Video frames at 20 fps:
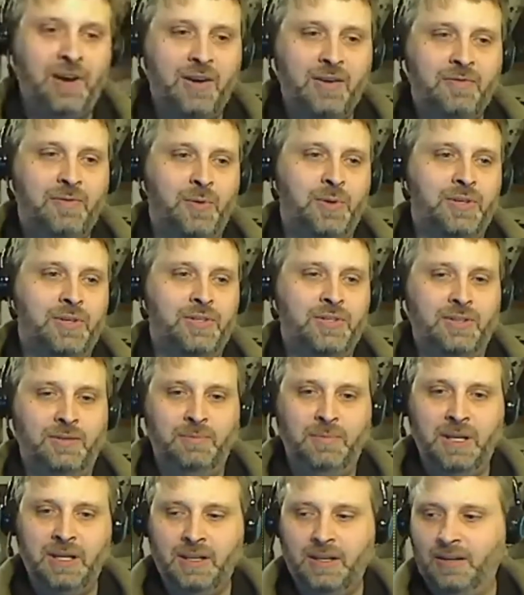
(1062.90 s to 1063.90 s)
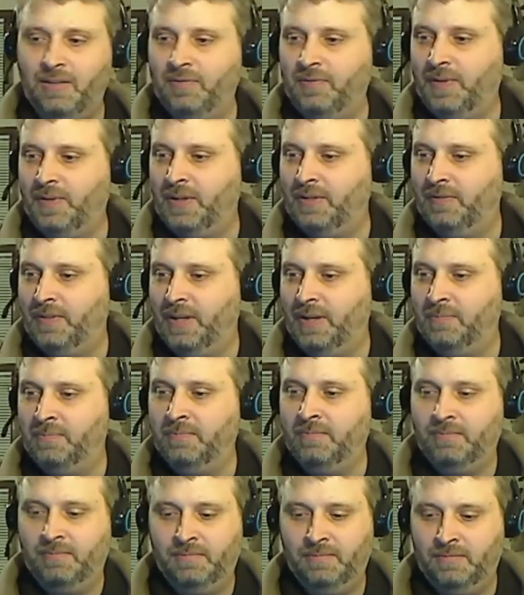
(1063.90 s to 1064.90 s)
Air Force and making fun of
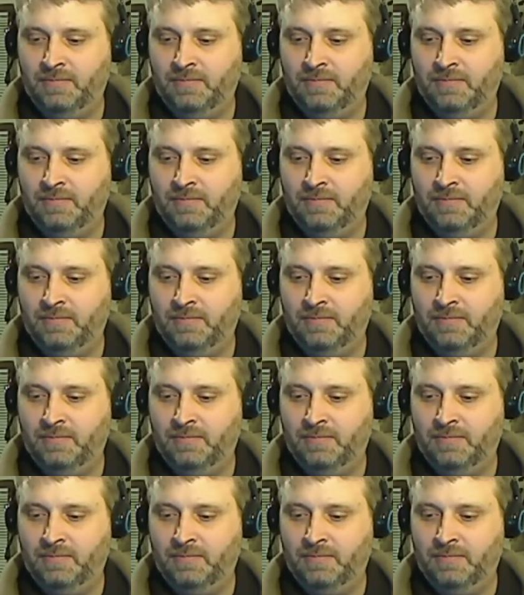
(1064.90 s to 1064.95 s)
them.